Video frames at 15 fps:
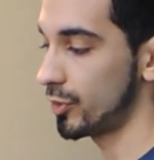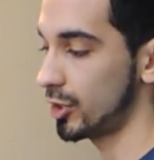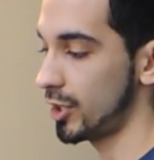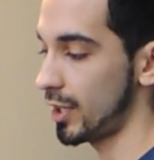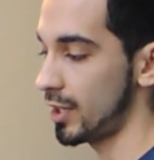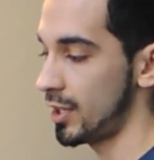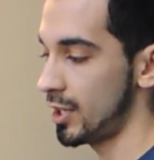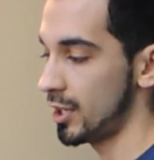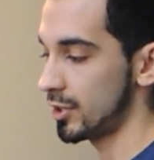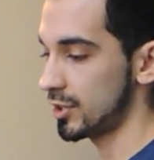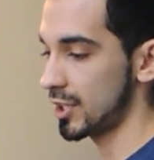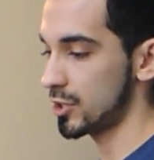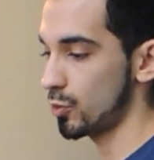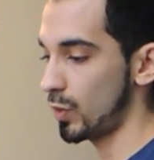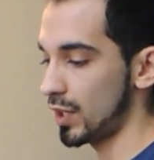Okay,
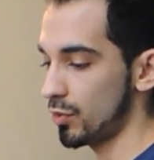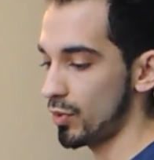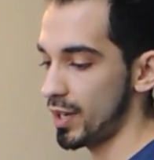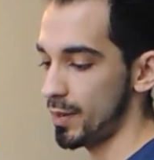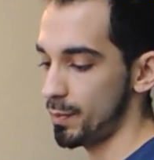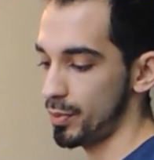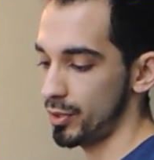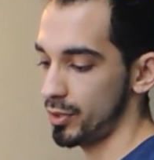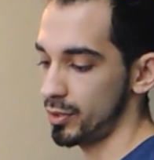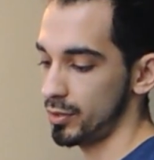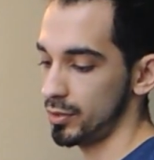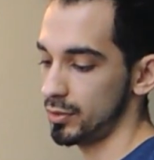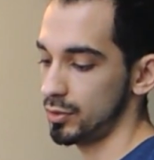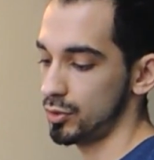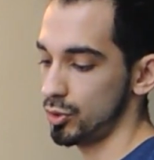so that's 1 rep,
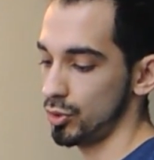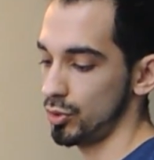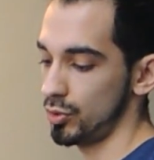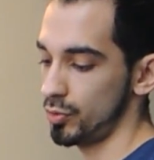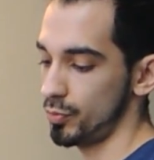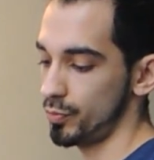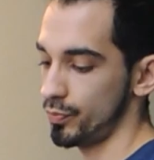2,